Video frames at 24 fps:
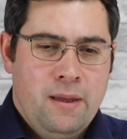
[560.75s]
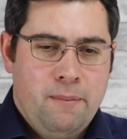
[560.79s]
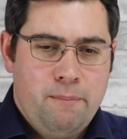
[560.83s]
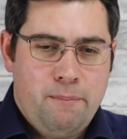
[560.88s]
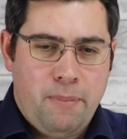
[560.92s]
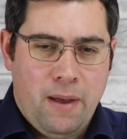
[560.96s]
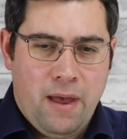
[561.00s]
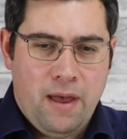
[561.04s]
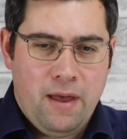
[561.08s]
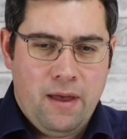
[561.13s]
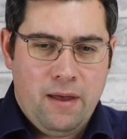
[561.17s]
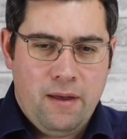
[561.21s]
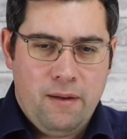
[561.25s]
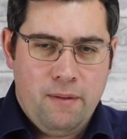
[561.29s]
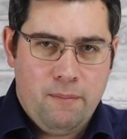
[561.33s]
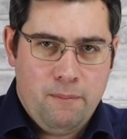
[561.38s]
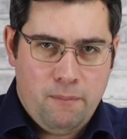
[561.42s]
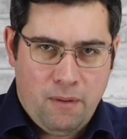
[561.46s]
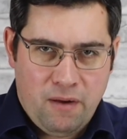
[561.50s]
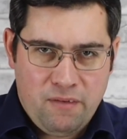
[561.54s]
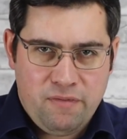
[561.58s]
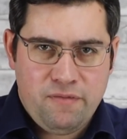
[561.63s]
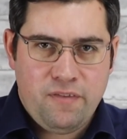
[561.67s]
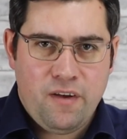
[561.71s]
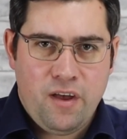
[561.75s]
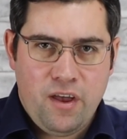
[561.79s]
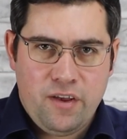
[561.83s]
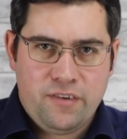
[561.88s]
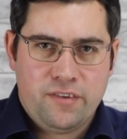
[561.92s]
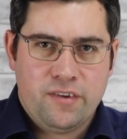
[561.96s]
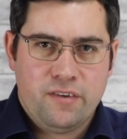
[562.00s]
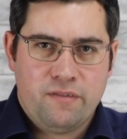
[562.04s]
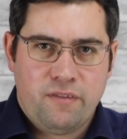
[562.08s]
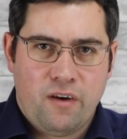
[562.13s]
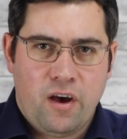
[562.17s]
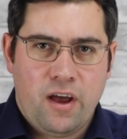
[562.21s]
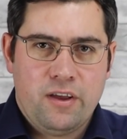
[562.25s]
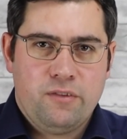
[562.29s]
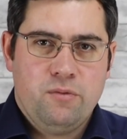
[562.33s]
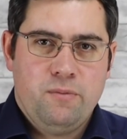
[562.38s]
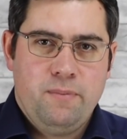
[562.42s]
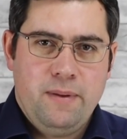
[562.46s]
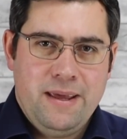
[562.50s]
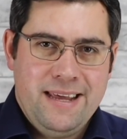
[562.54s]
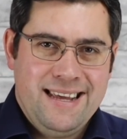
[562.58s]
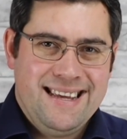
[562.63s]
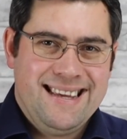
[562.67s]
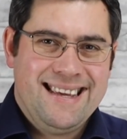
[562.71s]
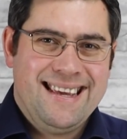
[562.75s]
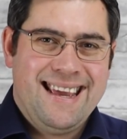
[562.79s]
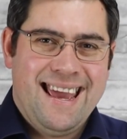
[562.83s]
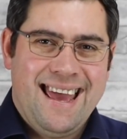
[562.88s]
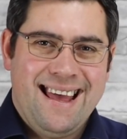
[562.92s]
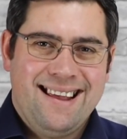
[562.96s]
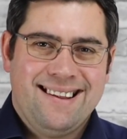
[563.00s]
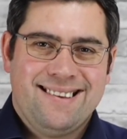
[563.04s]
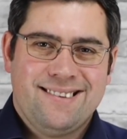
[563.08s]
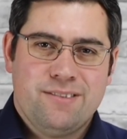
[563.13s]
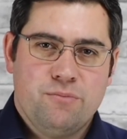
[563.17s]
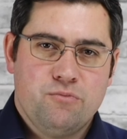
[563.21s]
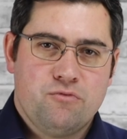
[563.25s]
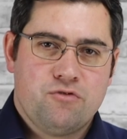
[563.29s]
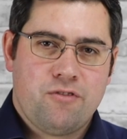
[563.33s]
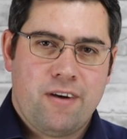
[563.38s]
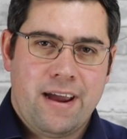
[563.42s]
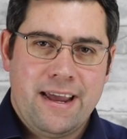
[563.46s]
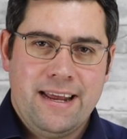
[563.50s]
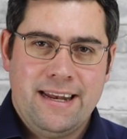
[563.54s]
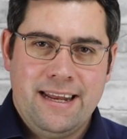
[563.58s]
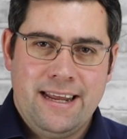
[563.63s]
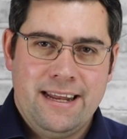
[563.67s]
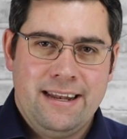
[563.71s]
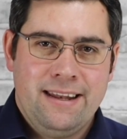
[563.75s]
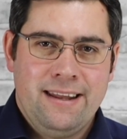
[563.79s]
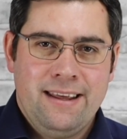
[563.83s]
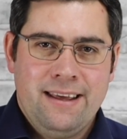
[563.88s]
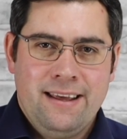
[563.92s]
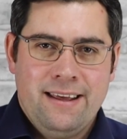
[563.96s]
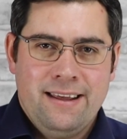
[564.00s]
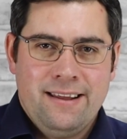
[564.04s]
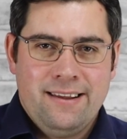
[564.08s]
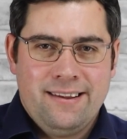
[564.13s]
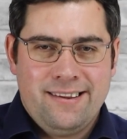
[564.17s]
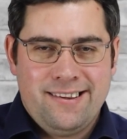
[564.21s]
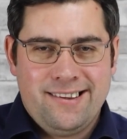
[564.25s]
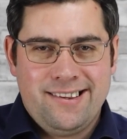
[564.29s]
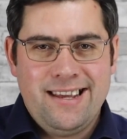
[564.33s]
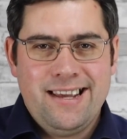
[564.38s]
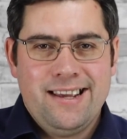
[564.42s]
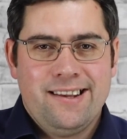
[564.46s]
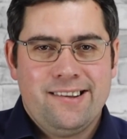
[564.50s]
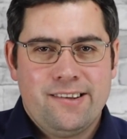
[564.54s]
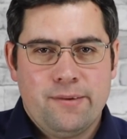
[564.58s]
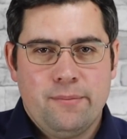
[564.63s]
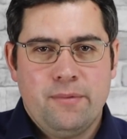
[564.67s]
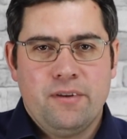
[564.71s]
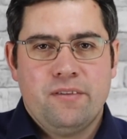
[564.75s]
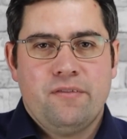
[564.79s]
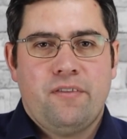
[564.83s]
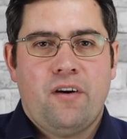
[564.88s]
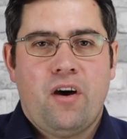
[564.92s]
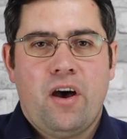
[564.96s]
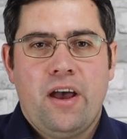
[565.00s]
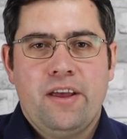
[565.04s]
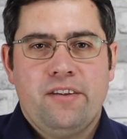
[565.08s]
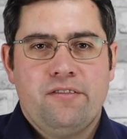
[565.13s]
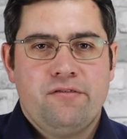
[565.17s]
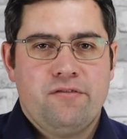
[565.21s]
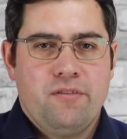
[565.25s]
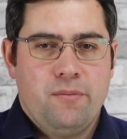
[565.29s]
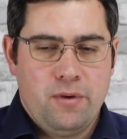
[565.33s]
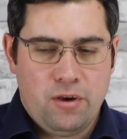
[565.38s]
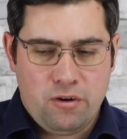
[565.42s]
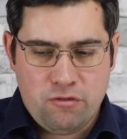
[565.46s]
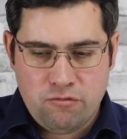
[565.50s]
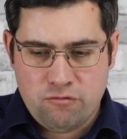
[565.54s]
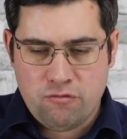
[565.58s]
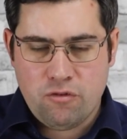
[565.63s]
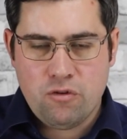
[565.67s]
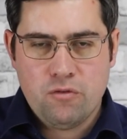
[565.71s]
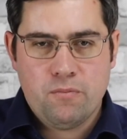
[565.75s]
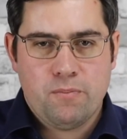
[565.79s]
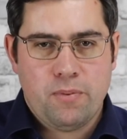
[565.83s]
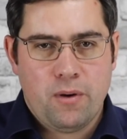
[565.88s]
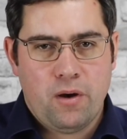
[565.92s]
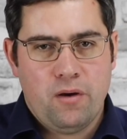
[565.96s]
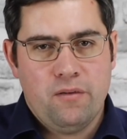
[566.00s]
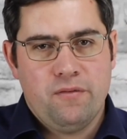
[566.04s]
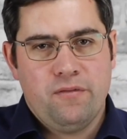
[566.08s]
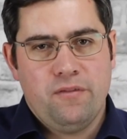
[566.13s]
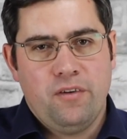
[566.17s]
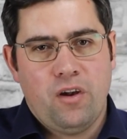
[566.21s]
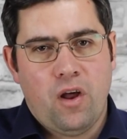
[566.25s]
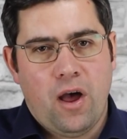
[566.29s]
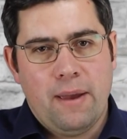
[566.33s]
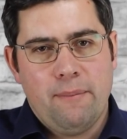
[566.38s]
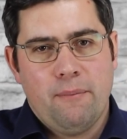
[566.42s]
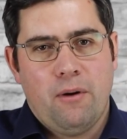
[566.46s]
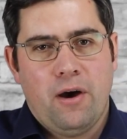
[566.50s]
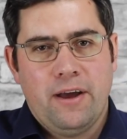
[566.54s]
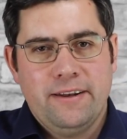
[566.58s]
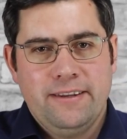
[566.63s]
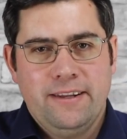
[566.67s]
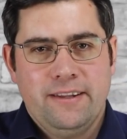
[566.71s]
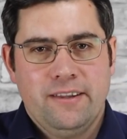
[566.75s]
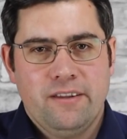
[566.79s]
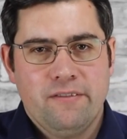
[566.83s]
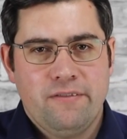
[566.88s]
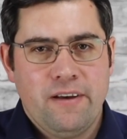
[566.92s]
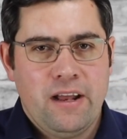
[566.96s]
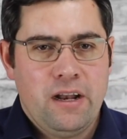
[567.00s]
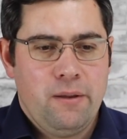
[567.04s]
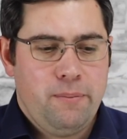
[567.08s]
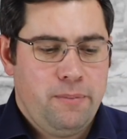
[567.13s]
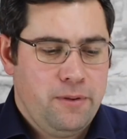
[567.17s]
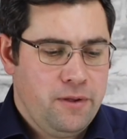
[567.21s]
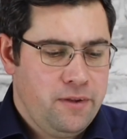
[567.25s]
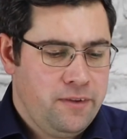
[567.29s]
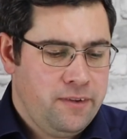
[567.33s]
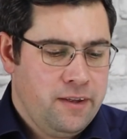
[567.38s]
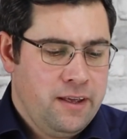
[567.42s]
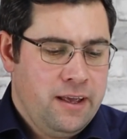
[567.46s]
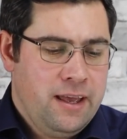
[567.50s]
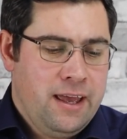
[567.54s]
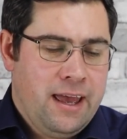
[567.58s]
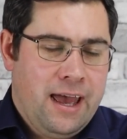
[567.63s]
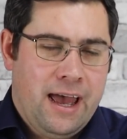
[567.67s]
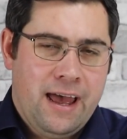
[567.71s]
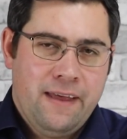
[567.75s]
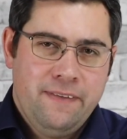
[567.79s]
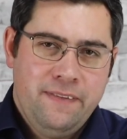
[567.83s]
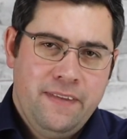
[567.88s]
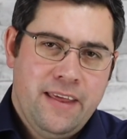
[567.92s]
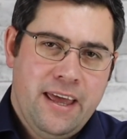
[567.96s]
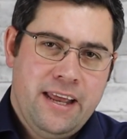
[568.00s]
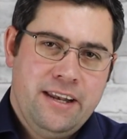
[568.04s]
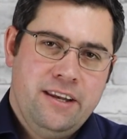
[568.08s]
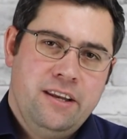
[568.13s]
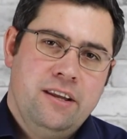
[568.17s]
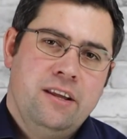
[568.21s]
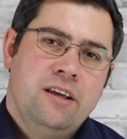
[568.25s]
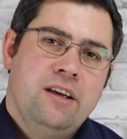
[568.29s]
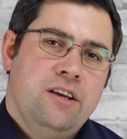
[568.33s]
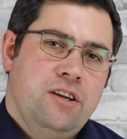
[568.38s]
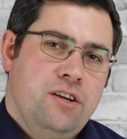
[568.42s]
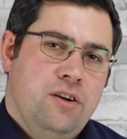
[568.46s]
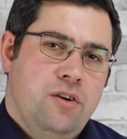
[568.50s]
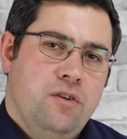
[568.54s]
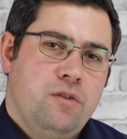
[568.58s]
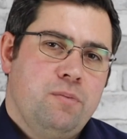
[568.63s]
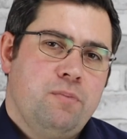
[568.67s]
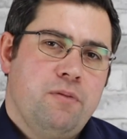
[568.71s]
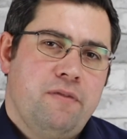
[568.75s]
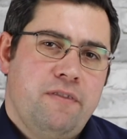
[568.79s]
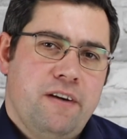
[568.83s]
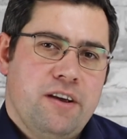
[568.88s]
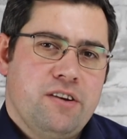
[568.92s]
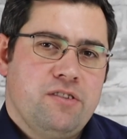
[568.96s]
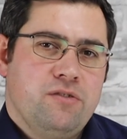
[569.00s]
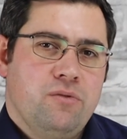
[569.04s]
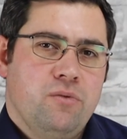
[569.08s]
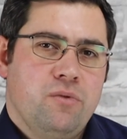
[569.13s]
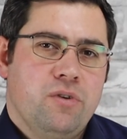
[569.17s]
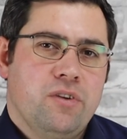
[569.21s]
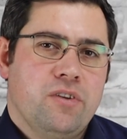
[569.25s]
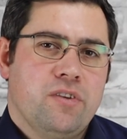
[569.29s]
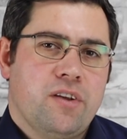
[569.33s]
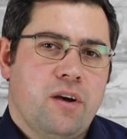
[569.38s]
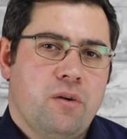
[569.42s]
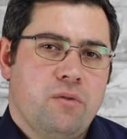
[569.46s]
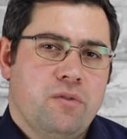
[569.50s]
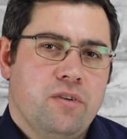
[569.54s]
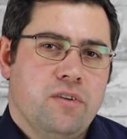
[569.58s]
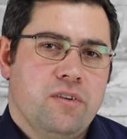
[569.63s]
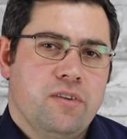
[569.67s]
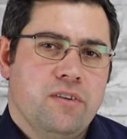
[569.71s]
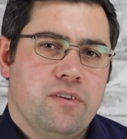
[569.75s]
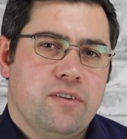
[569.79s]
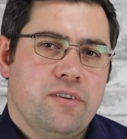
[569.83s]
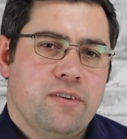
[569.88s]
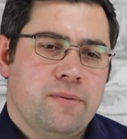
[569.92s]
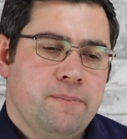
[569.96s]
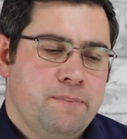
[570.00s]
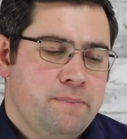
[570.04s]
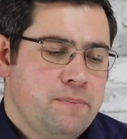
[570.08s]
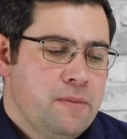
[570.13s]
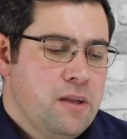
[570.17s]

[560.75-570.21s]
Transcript: But my first advice would be get some training, seek some advice from a group of like-minded developers, and then use professional consultants.